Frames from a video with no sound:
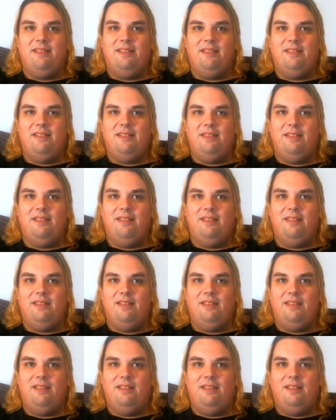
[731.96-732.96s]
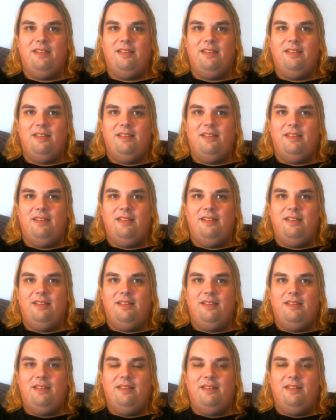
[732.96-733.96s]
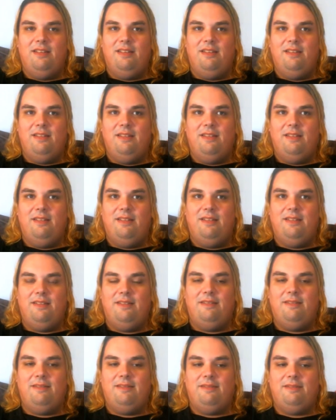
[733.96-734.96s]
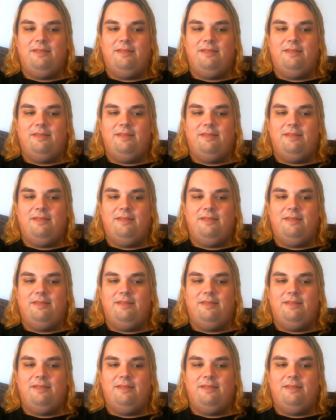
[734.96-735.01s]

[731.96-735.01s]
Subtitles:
Nobody speaks.